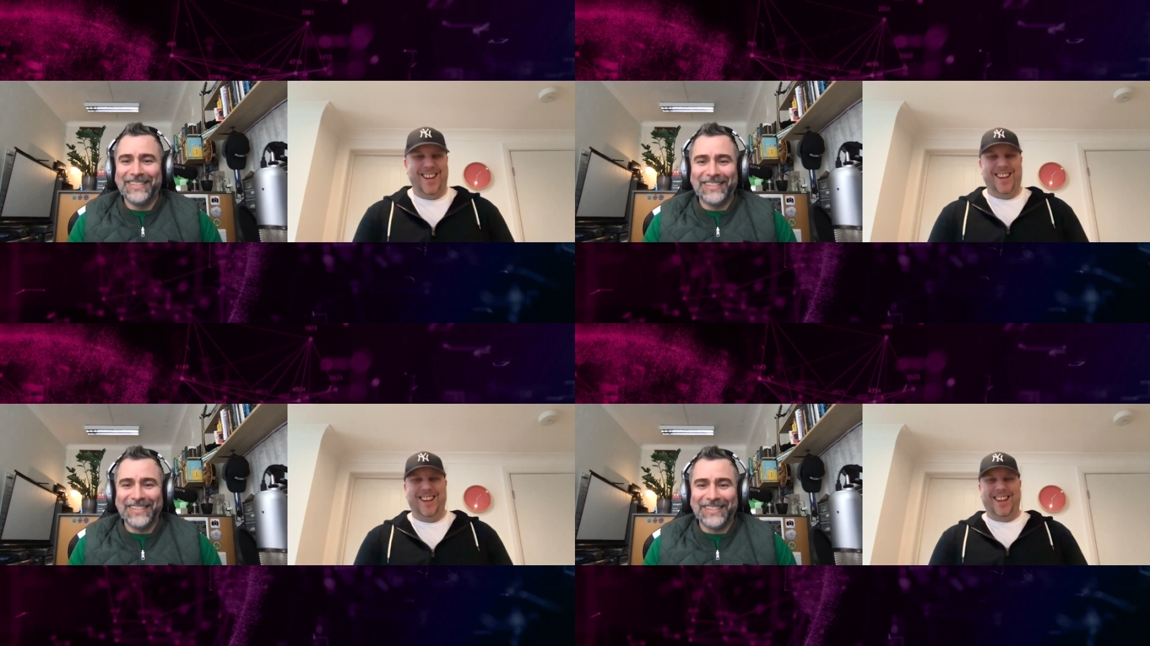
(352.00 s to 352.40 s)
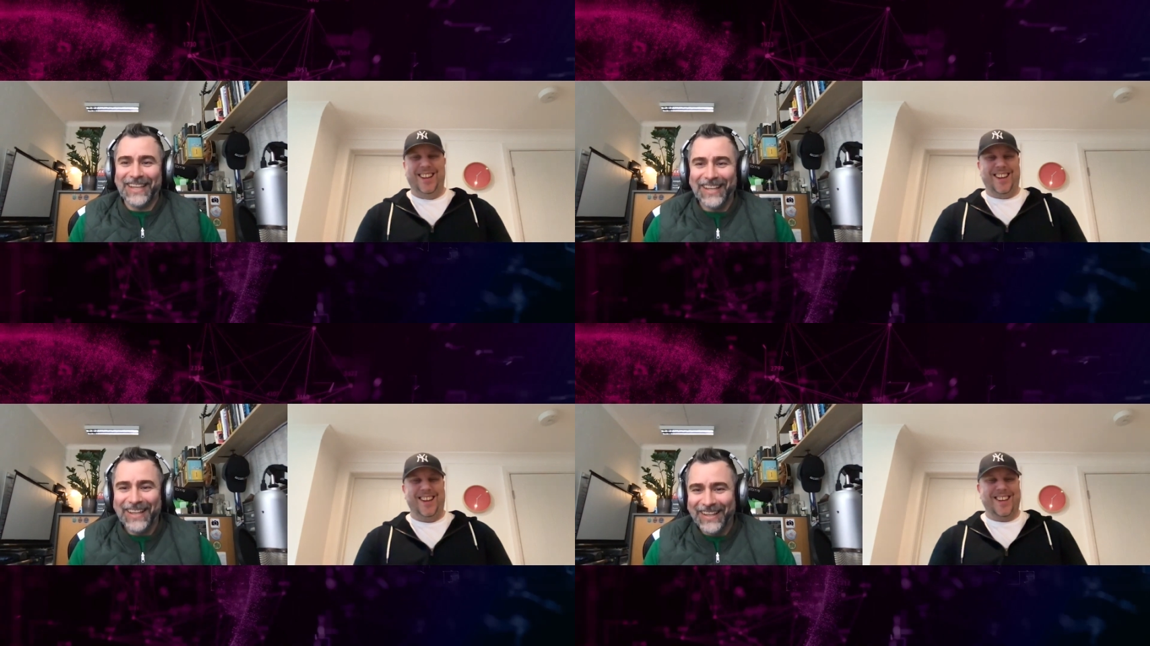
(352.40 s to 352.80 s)
Speaker 1: it's just,
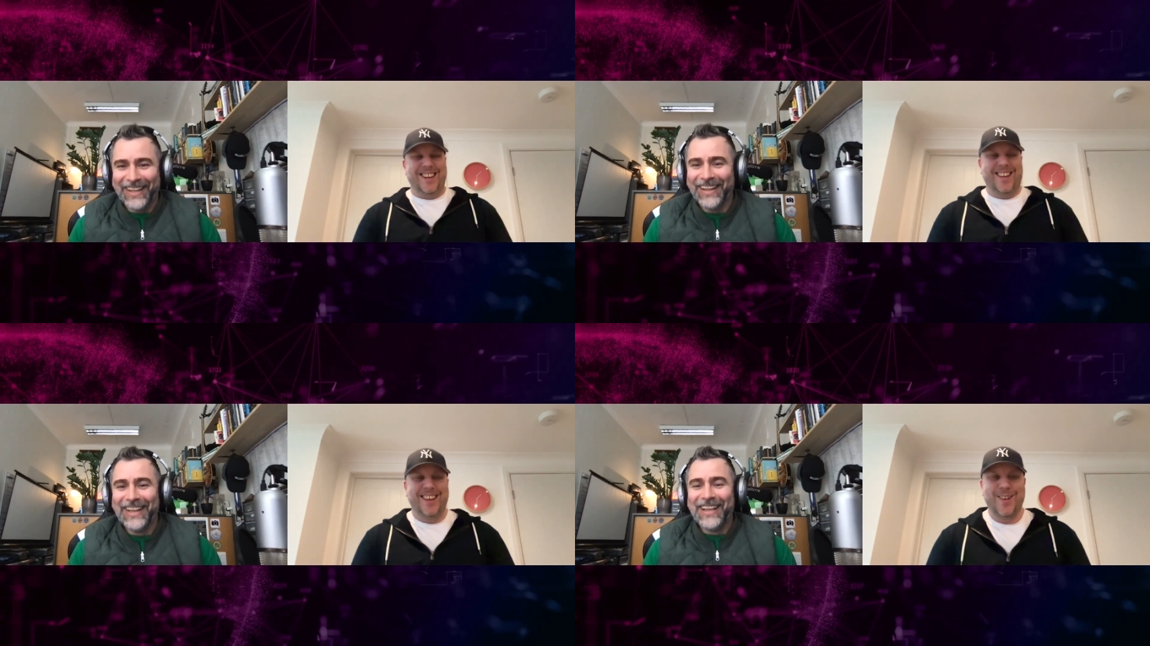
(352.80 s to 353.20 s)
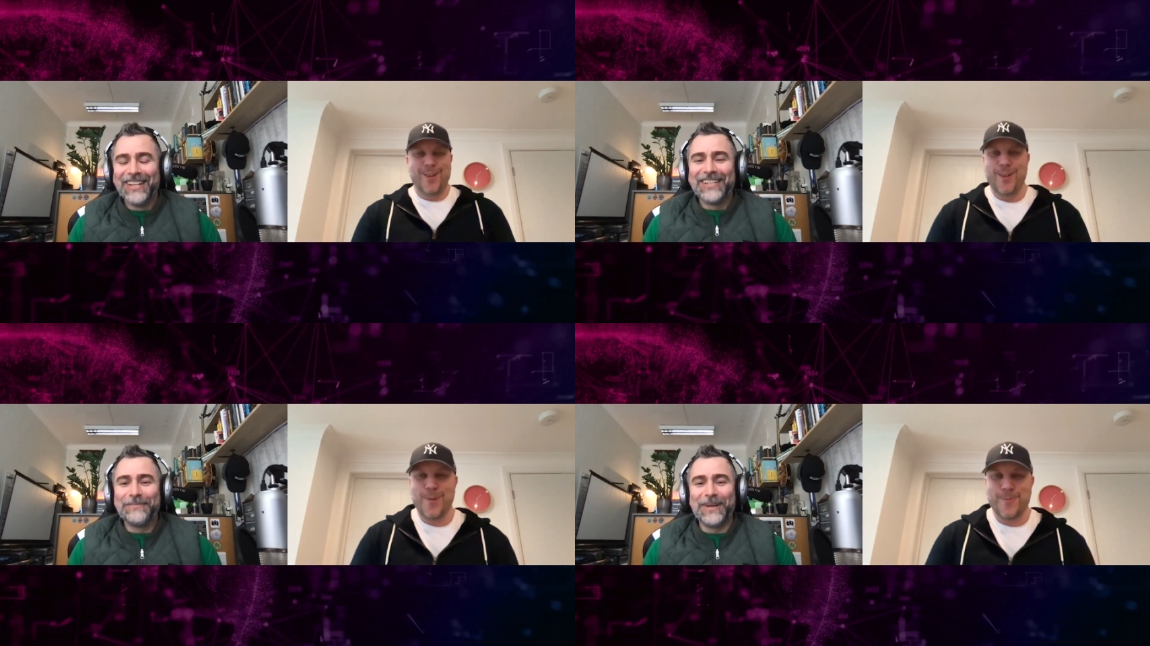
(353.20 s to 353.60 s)

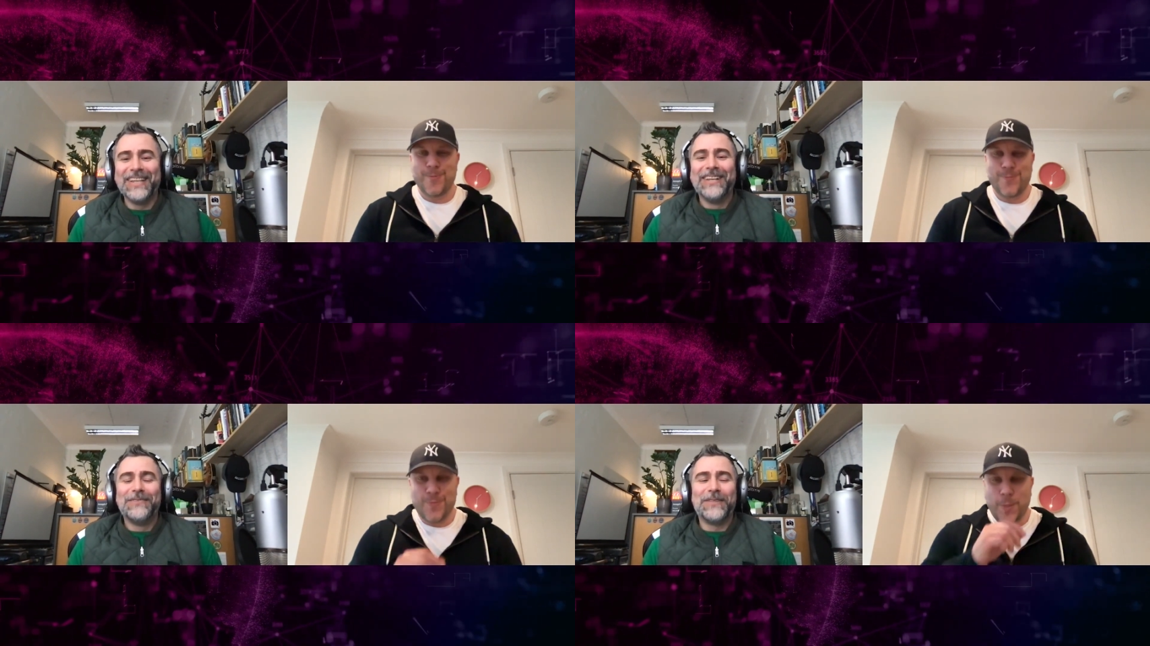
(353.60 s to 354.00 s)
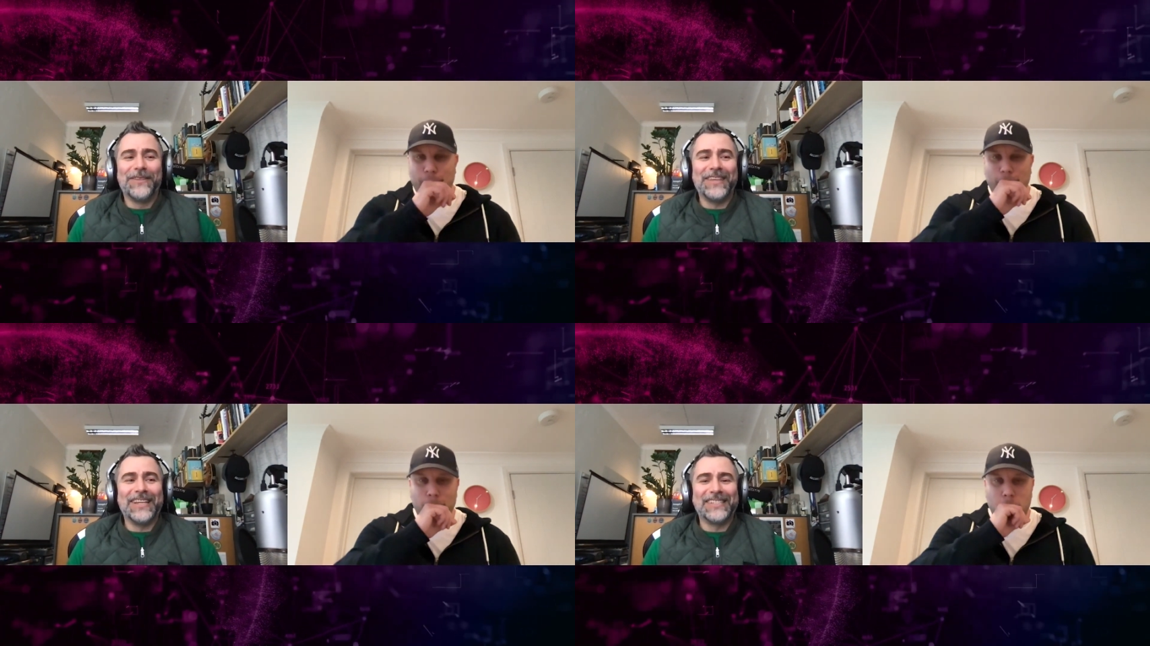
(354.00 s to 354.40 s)
but the
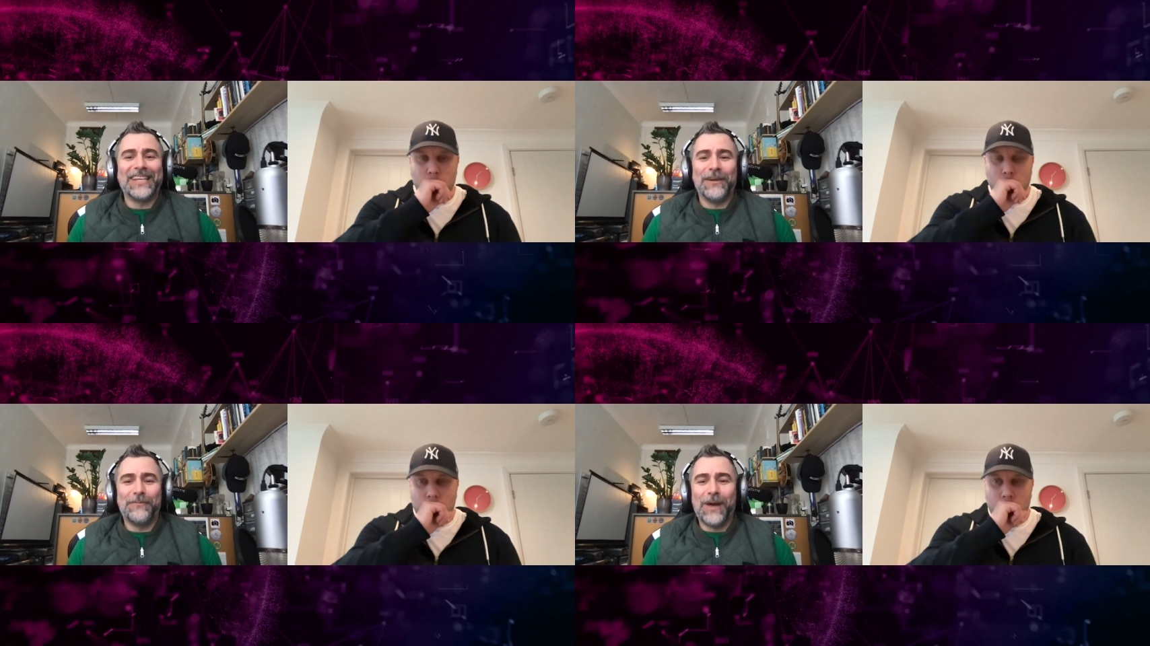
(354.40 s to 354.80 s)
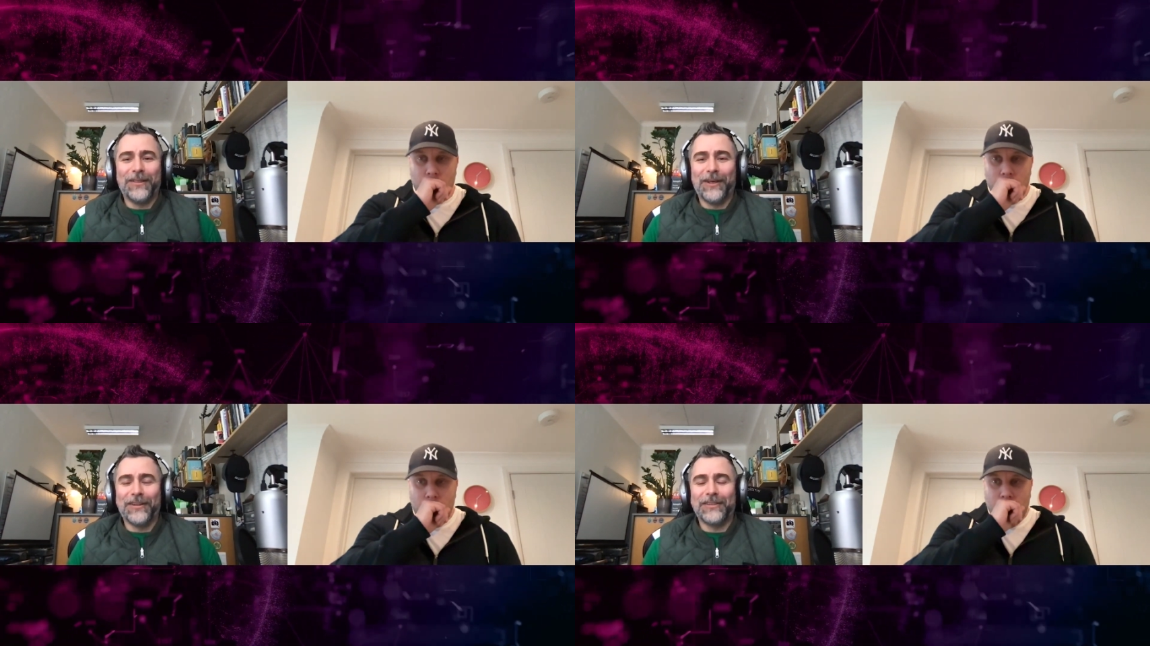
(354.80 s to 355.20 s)
thing is, you know, a
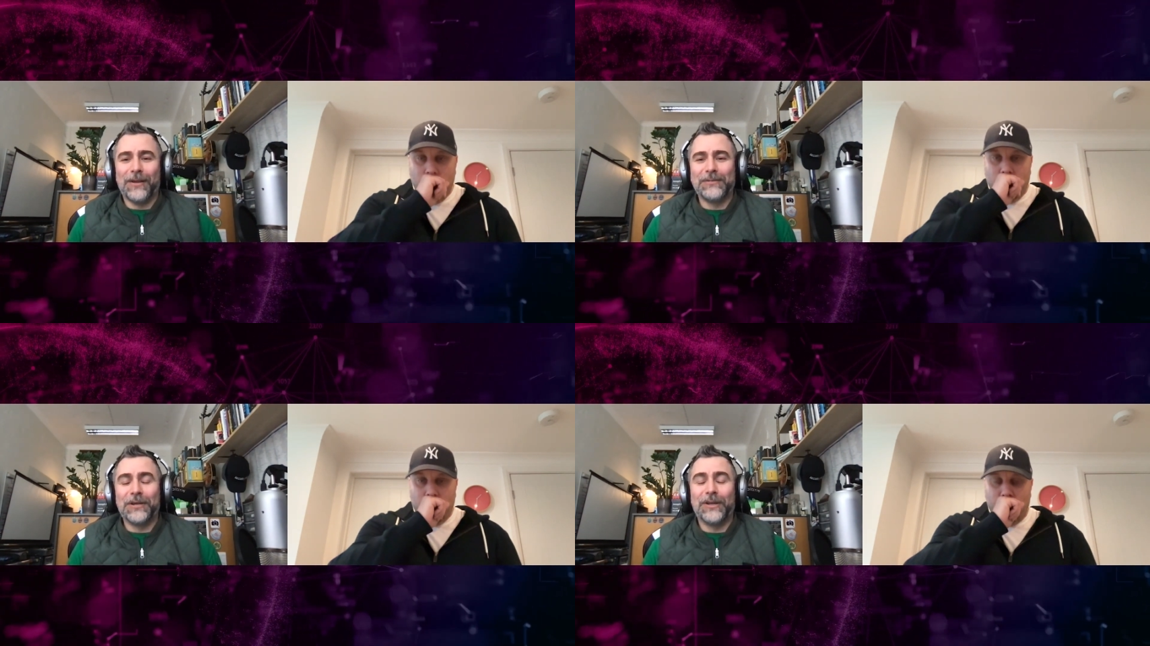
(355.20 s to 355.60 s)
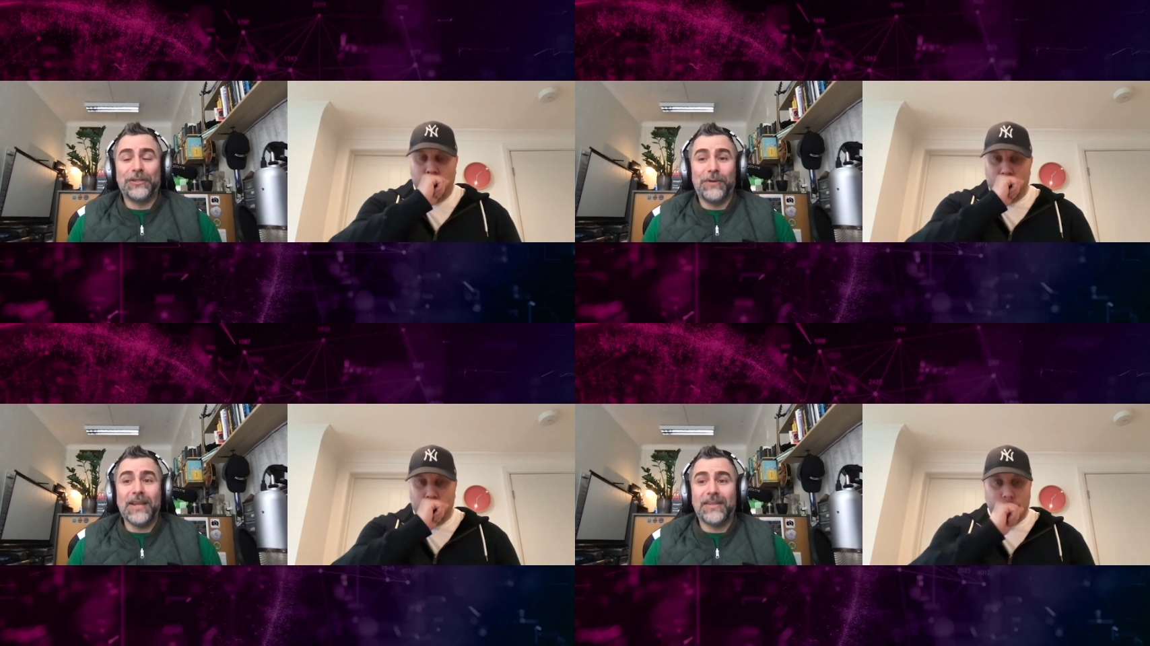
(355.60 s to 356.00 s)
lot of times, you know, it's
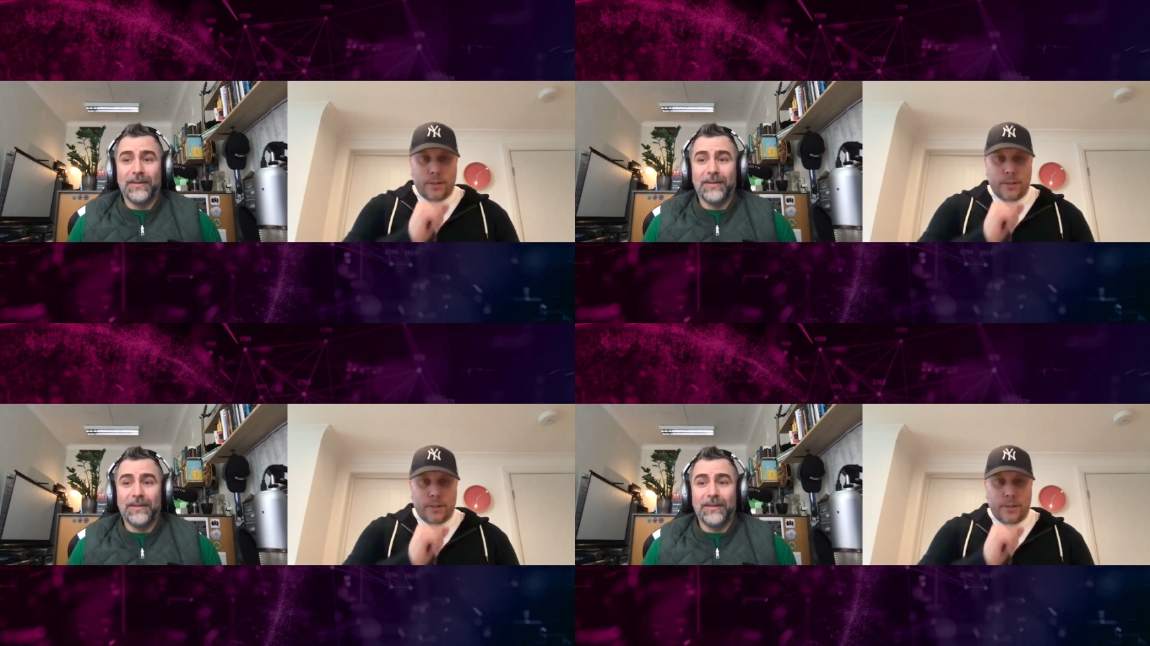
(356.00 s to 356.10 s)
great.